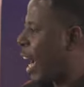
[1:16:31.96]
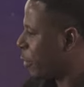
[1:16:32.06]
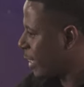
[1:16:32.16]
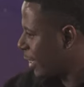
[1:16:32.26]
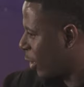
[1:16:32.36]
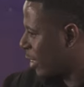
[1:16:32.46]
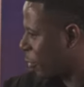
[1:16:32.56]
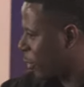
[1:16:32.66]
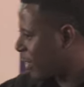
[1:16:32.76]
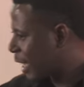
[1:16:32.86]
Have you seen the us in
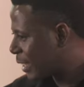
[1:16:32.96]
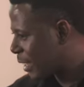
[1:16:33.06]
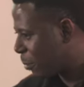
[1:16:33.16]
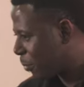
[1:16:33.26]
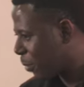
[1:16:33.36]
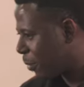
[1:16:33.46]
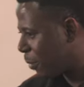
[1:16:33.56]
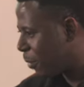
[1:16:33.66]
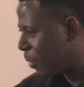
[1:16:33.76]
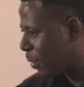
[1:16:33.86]
front of National Theatre before?
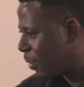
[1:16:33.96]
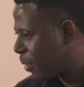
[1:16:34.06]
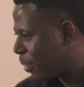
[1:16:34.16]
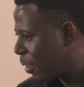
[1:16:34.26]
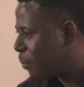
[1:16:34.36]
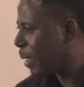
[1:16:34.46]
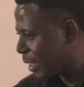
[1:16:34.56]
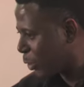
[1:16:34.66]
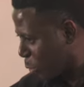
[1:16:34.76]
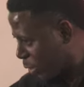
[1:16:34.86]

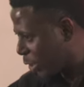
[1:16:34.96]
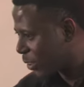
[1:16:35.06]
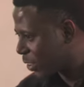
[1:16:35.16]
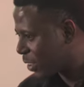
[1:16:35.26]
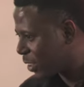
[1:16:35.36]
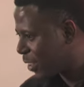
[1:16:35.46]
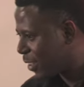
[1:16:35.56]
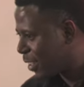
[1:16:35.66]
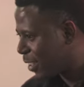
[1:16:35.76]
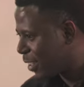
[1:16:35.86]
Then you know the us.
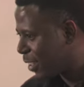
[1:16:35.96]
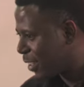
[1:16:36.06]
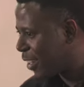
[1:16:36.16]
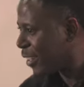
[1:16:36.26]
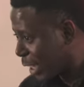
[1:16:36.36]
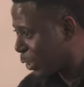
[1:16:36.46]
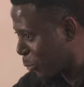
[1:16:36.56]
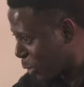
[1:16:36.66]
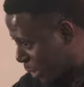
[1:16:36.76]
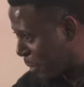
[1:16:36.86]
Yes,
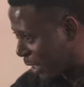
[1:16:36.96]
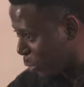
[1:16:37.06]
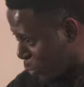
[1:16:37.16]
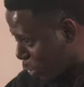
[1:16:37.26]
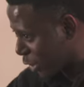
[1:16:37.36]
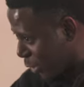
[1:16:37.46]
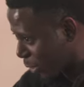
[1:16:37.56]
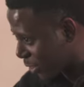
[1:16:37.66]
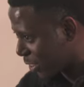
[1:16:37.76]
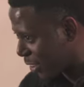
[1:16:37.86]
you know TBS, you know the
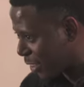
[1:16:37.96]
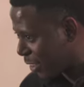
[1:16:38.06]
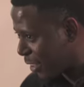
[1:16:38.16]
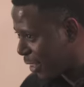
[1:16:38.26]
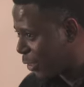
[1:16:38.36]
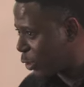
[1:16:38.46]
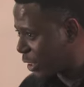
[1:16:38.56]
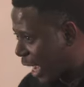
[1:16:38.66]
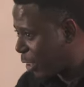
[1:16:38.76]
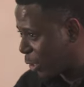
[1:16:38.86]
horse. You
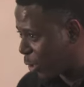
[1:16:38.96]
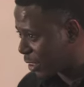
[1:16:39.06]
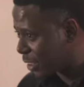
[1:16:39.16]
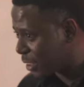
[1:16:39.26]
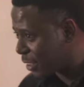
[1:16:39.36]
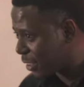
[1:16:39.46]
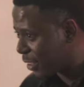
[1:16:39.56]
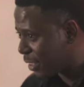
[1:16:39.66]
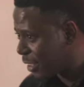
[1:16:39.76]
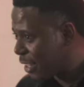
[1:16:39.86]
see how the horse is?
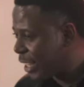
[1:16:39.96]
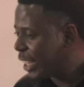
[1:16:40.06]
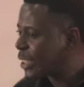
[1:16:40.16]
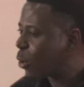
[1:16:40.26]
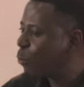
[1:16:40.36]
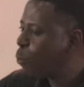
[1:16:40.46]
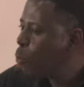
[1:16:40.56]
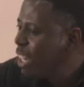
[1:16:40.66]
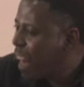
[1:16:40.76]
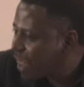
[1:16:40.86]
It's
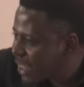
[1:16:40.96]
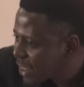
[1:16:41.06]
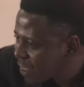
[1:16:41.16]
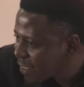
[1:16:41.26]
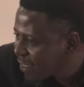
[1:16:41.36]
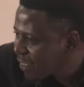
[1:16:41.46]
fully like this.